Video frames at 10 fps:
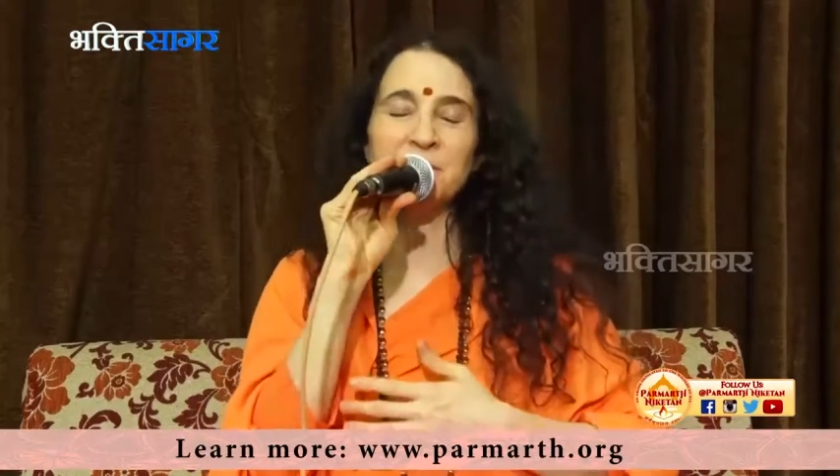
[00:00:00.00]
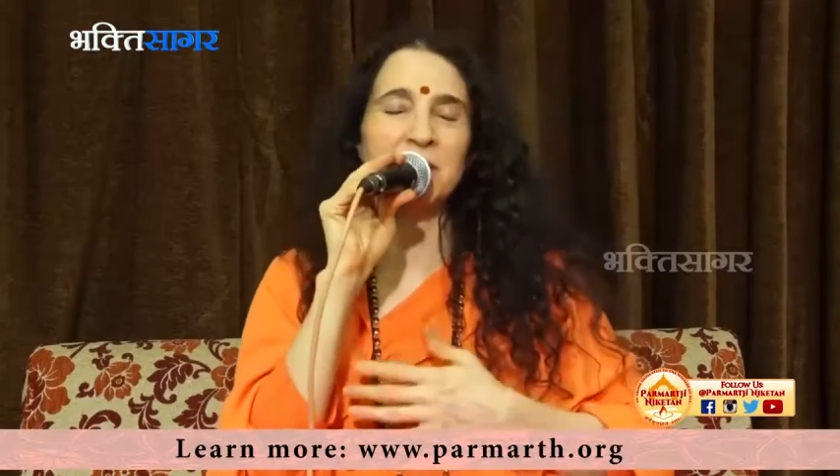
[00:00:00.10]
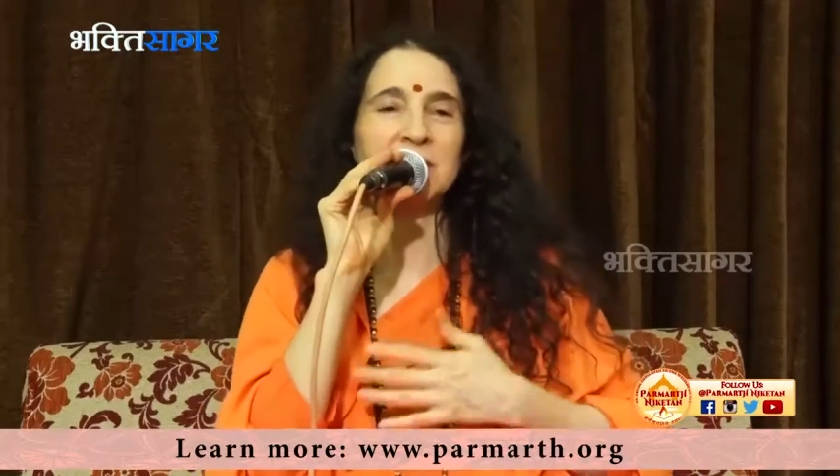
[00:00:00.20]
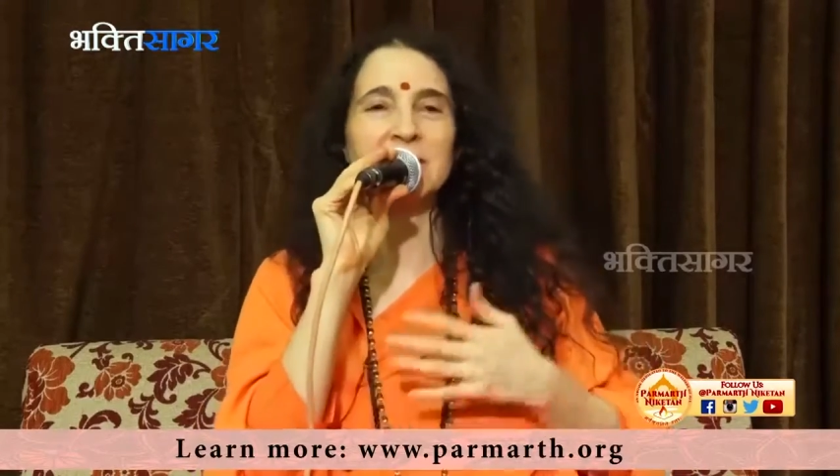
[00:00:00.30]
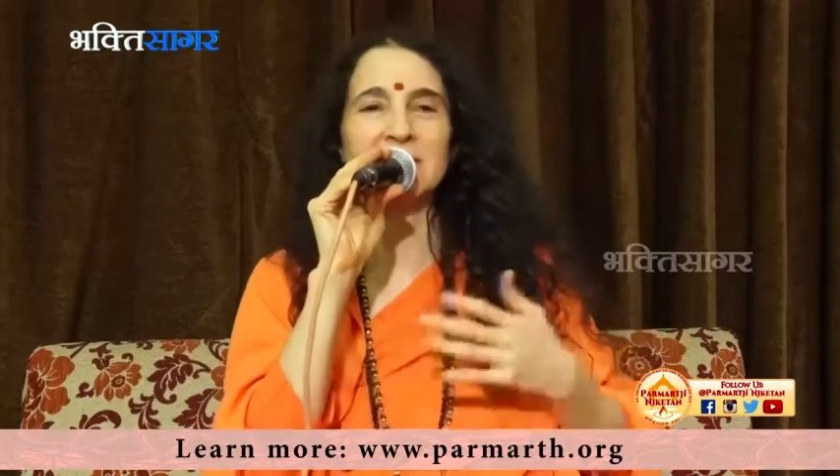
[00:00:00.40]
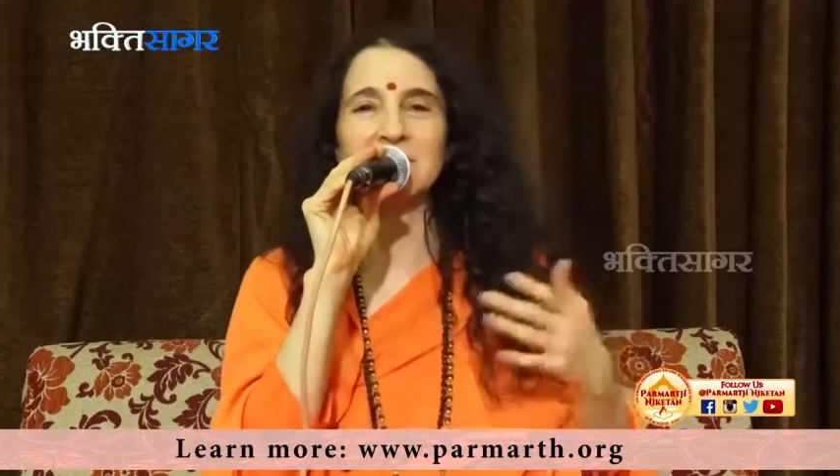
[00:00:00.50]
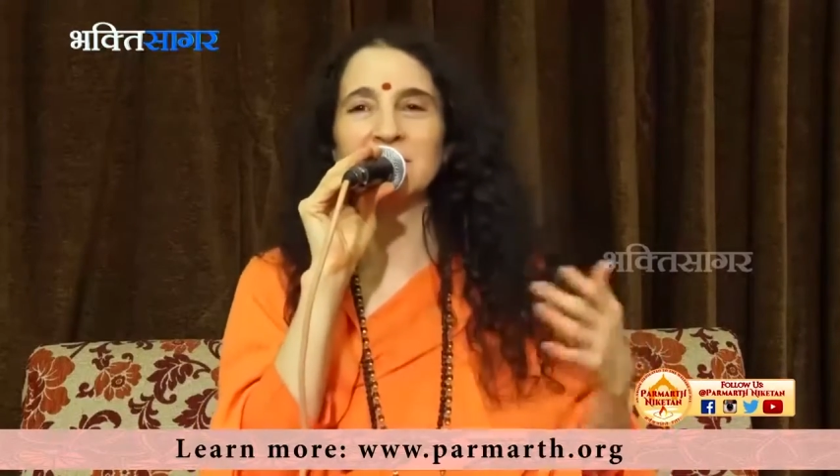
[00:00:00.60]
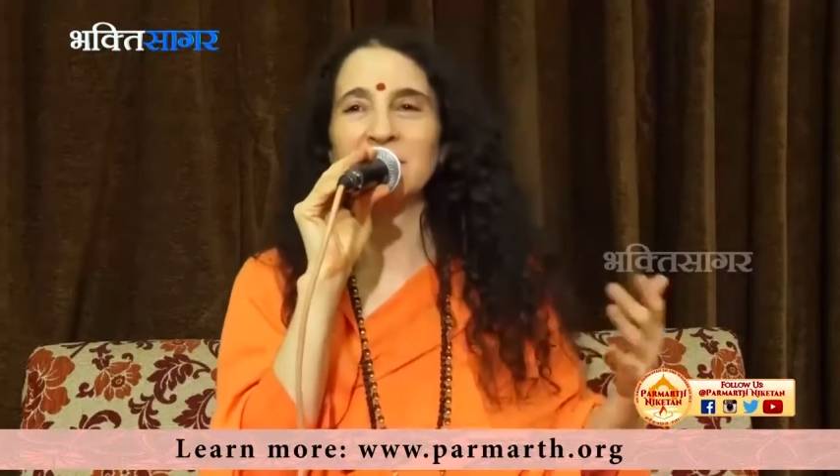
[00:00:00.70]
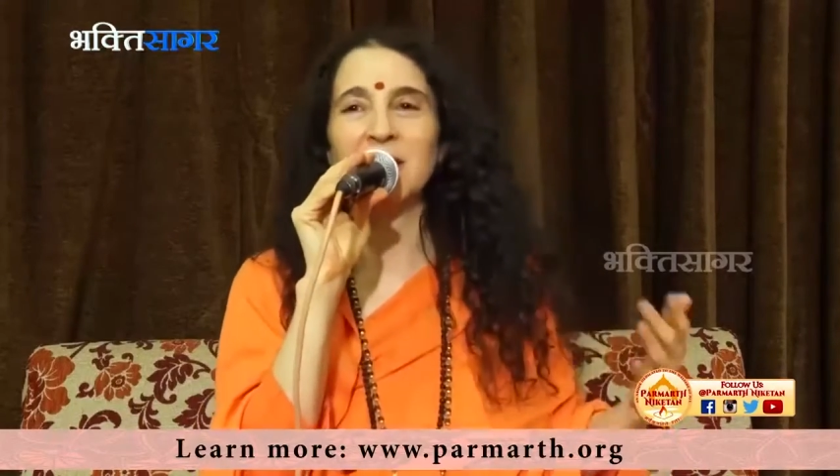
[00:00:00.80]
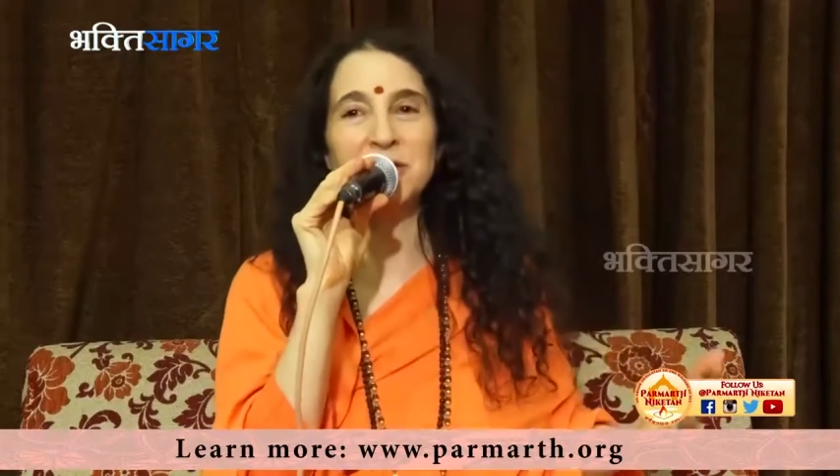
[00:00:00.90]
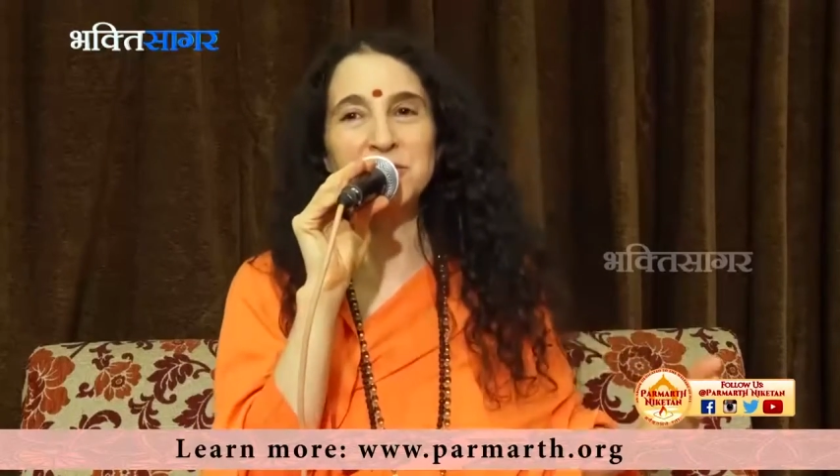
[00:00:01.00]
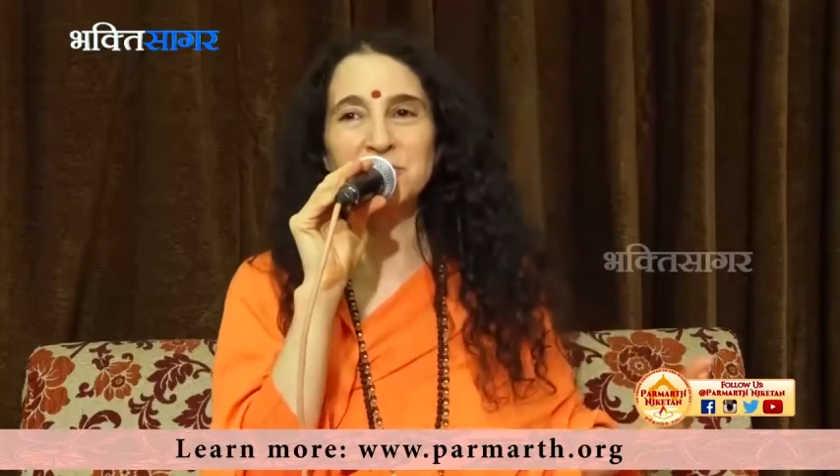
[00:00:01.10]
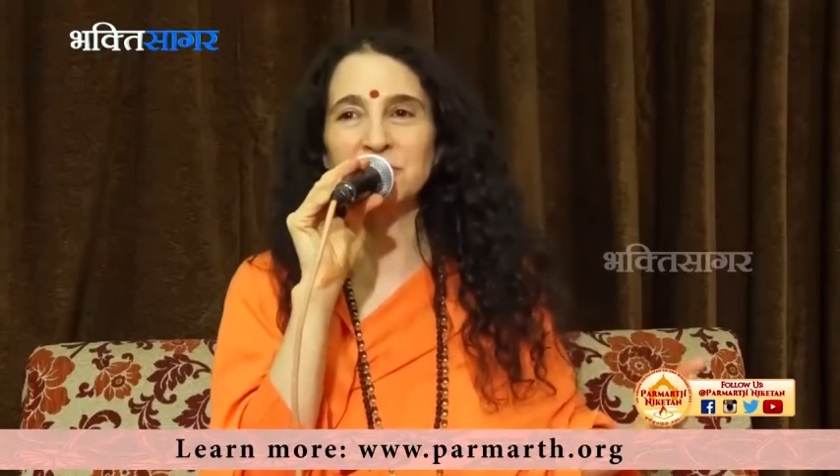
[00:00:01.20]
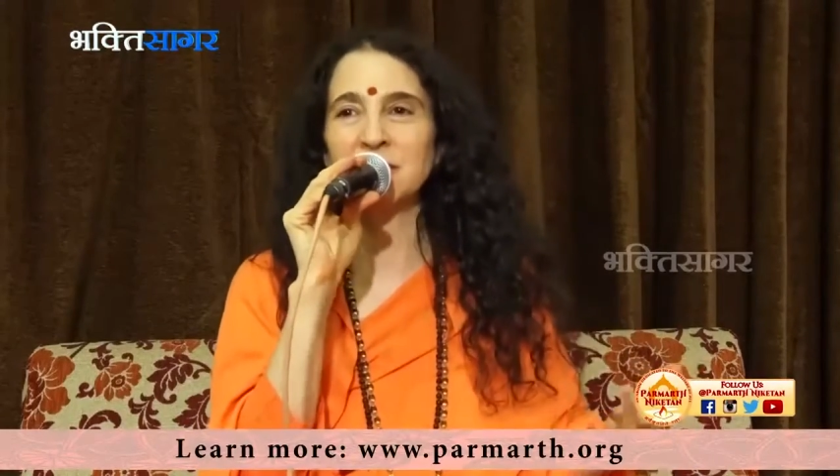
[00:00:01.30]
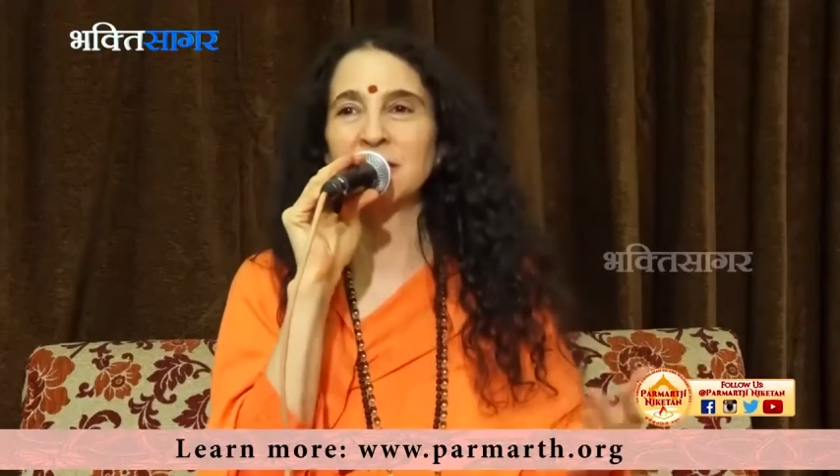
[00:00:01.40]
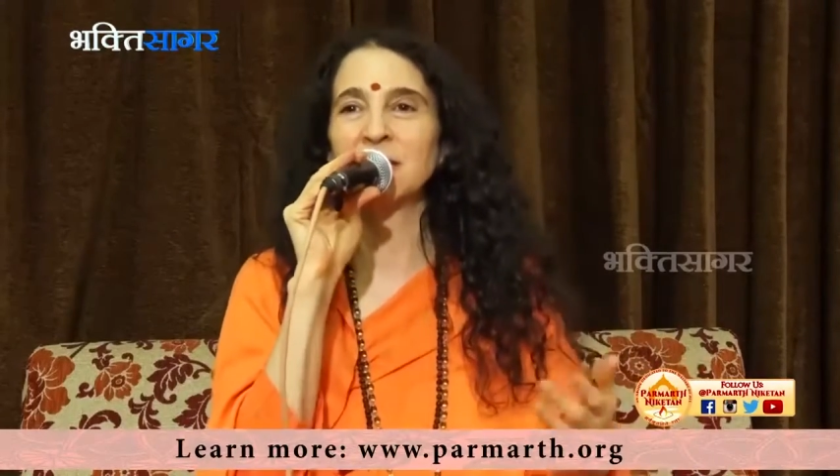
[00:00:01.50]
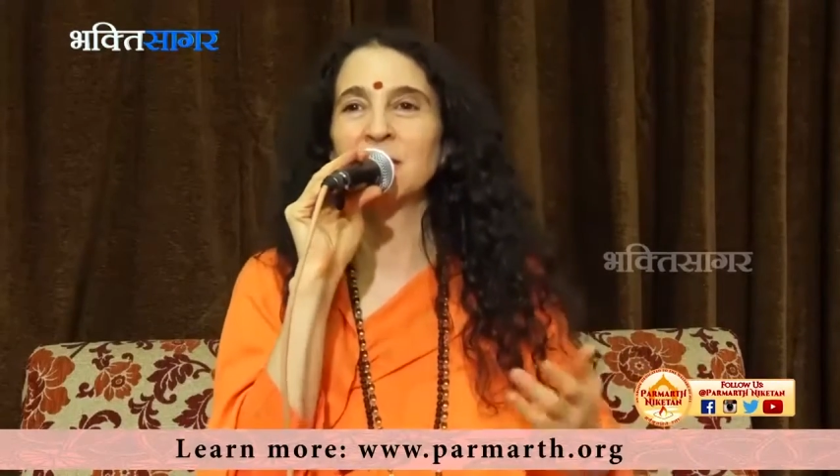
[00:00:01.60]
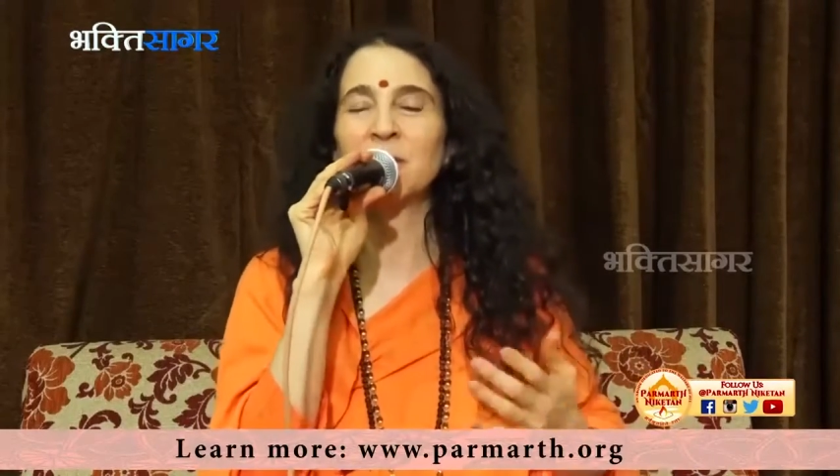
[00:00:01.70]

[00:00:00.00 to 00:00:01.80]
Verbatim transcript: the president of a country